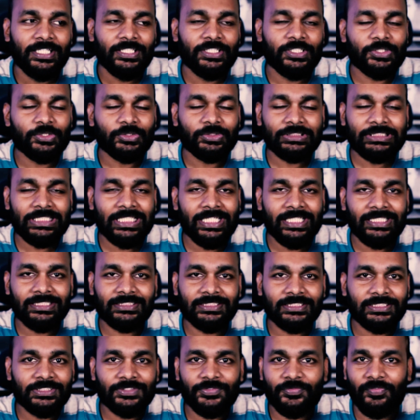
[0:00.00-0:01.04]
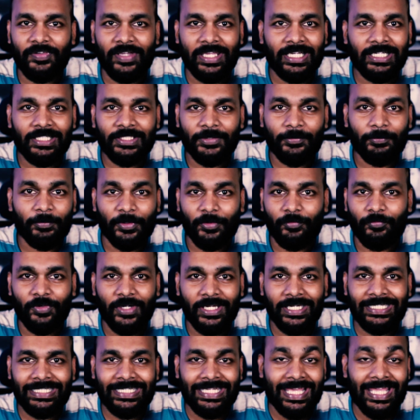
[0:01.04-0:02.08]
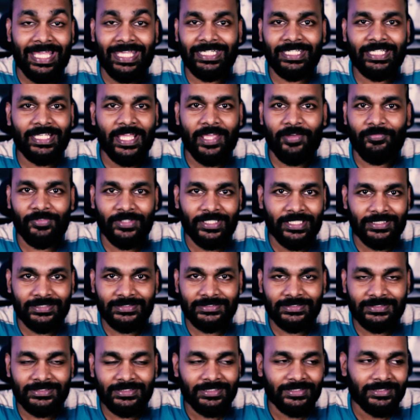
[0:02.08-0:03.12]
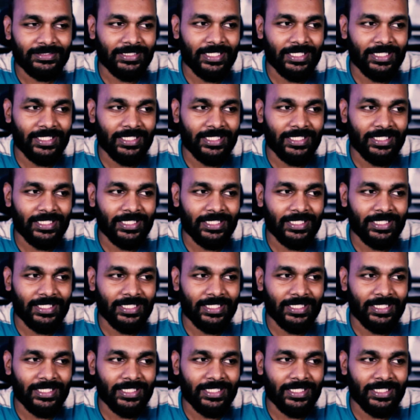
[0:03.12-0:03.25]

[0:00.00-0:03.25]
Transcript: usually just fail to provide any evidence